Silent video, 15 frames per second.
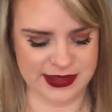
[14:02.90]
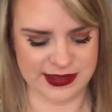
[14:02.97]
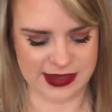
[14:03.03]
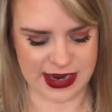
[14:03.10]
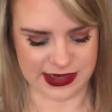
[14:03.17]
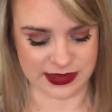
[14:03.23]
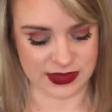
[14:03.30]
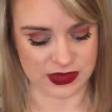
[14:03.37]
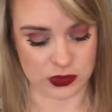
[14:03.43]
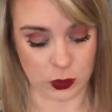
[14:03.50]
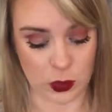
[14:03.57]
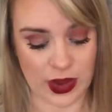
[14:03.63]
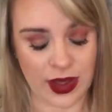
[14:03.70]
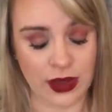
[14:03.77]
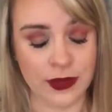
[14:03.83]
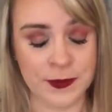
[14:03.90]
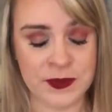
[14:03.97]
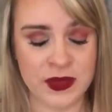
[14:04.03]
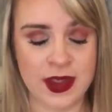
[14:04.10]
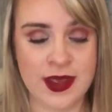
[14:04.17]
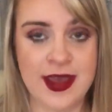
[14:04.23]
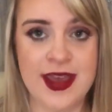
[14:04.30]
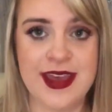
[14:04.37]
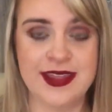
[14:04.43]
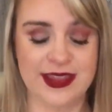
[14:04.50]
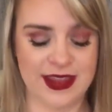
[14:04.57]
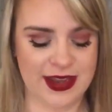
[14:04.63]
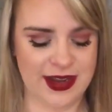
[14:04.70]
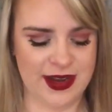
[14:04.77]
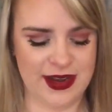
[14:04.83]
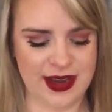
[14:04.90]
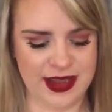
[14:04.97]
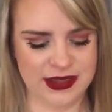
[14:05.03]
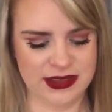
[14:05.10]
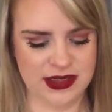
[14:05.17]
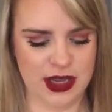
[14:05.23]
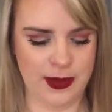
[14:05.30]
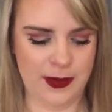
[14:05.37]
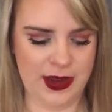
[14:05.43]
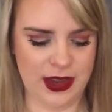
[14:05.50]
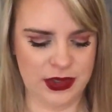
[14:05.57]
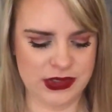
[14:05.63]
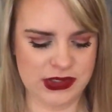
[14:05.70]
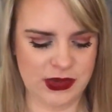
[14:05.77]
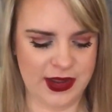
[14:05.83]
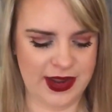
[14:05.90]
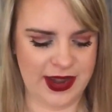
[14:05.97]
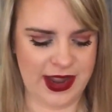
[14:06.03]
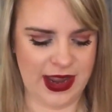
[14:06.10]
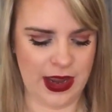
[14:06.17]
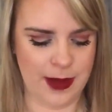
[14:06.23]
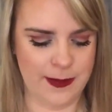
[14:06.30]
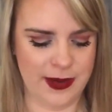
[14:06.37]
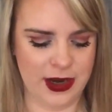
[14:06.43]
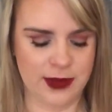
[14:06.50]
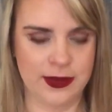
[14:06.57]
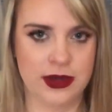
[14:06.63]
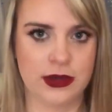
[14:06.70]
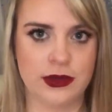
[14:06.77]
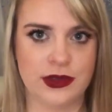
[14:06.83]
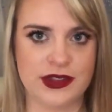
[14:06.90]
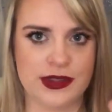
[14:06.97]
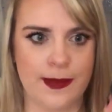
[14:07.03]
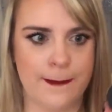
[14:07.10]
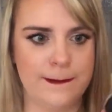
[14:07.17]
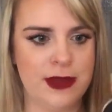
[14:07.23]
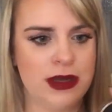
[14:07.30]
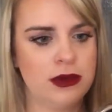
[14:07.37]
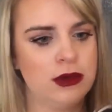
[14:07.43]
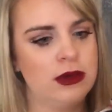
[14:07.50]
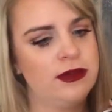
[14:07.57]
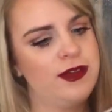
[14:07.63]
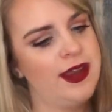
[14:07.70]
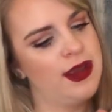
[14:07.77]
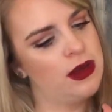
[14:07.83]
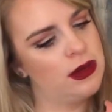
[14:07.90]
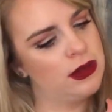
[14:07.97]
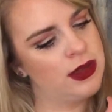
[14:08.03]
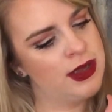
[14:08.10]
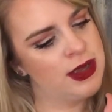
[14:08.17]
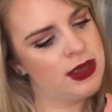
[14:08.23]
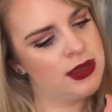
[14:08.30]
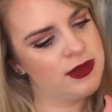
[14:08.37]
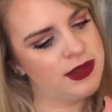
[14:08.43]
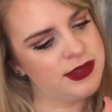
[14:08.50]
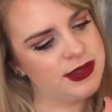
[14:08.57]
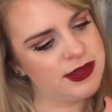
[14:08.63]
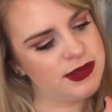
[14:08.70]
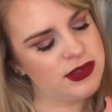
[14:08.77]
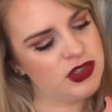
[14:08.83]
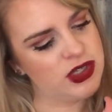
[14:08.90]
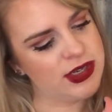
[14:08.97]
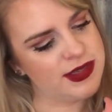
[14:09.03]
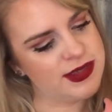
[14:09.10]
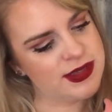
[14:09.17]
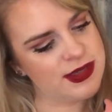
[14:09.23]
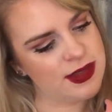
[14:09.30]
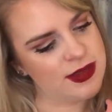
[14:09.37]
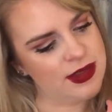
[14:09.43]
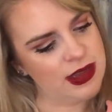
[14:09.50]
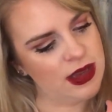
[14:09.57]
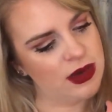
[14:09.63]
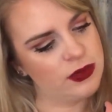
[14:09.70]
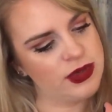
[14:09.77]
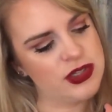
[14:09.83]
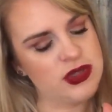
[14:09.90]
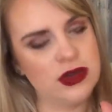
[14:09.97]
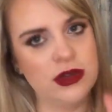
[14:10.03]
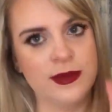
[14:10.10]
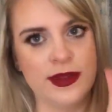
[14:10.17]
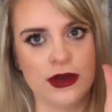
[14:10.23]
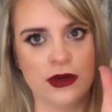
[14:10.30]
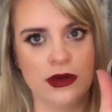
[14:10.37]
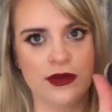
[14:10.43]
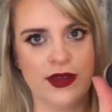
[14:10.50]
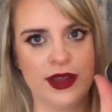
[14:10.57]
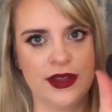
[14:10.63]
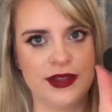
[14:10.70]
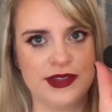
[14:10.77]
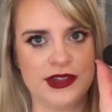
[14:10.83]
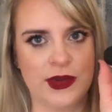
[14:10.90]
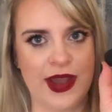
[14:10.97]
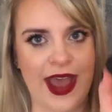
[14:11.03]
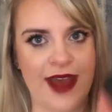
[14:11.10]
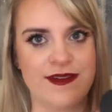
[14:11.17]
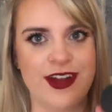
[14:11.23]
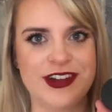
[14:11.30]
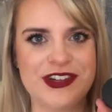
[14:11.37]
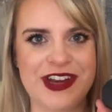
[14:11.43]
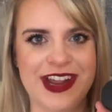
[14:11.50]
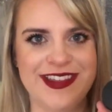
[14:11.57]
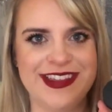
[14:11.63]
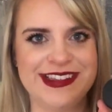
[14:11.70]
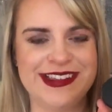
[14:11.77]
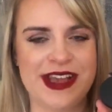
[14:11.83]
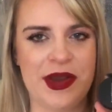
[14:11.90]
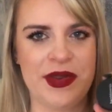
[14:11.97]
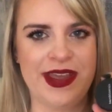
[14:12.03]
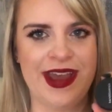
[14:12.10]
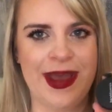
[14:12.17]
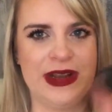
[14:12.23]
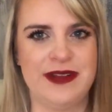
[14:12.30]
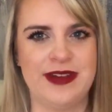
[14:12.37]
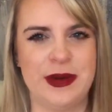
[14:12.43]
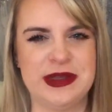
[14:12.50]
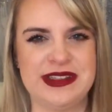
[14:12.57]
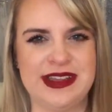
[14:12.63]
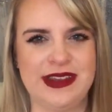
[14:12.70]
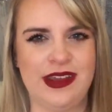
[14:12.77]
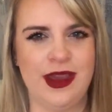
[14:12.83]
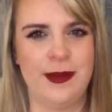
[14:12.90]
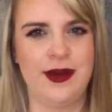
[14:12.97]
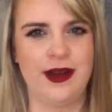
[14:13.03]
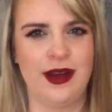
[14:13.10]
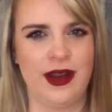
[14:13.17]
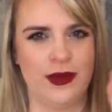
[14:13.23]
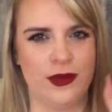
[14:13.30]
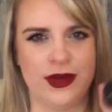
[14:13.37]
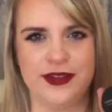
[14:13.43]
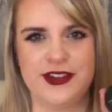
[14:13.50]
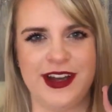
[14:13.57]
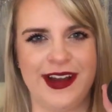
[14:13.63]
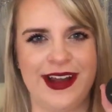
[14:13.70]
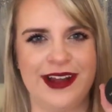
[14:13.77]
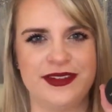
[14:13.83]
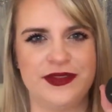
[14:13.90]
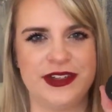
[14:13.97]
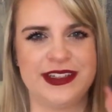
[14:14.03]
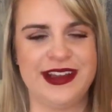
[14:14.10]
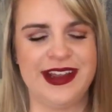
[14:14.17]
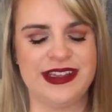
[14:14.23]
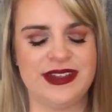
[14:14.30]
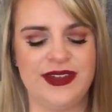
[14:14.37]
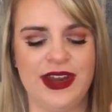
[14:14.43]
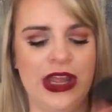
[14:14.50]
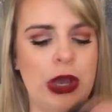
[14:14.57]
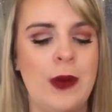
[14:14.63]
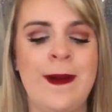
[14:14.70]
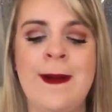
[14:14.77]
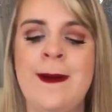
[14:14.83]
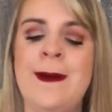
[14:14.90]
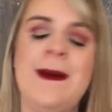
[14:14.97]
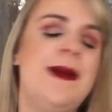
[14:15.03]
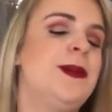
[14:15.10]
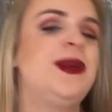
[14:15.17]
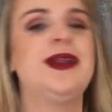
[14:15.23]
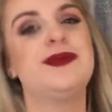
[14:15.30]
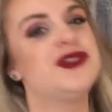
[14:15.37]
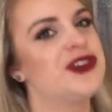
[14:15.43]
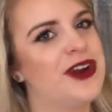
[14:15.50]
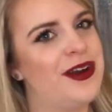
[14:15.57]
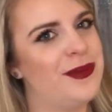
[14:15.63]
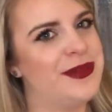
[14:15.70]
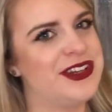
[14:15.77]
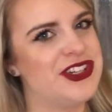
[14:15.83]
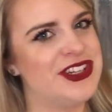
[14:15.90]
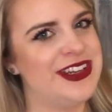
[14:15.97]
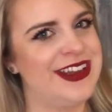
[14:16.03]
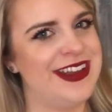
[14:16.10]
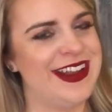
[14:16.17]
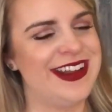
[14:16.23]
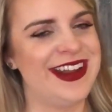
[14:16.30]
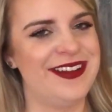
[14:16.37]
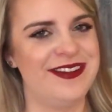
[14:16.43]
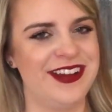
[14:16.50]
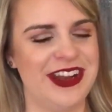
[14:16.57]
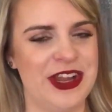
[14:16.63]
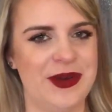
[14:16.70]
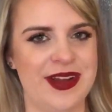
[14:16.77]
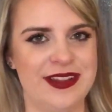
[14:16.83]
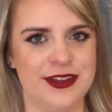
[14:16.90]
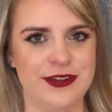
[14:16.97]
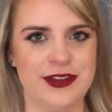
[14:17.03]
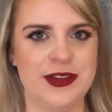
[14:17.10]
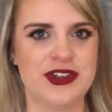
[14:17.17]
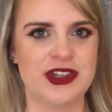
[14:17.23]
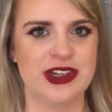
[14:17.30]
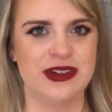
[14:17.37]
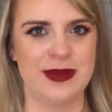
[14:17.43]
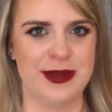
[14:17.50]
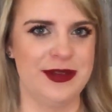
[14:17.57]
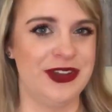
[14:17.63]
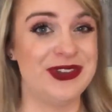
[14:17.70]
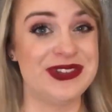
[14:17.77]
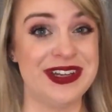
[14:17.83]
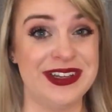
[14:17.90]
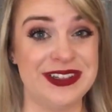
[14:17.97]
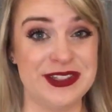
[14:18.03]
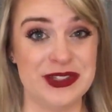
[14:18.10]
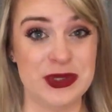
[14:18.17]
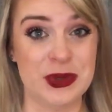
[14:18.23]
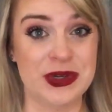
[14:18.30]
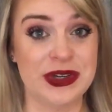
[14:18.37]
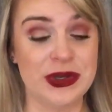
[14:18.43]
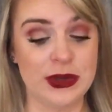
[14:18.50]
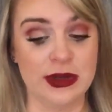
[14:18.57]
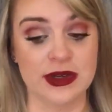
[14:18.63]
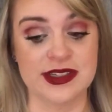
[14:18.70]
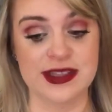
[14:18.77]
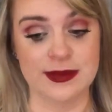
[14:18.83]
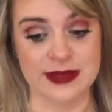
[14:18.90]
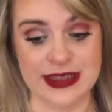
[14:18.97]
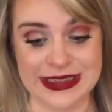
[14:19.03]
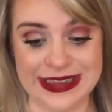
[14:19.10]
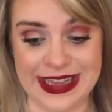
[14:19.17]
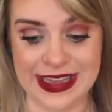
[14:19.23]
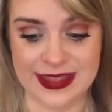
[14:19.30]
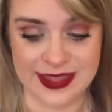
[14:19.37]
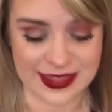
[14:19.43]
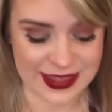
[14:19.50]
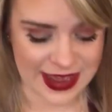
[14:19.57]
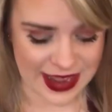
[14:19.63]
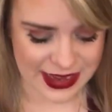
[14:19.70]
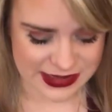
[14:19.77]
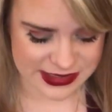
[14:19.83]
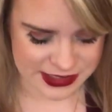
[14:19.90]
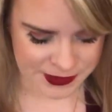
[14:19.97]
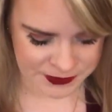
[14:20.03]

size as well. Then next up, I also got a Bare Minerals Mineral Veil. This is just the original mineral veil, so I have not tried this out yet, but if I was thinking about it, I would have tried it out for today's video, but I'm sure I'll mention it in a video in the future, maybe used in a tutorial or something like that.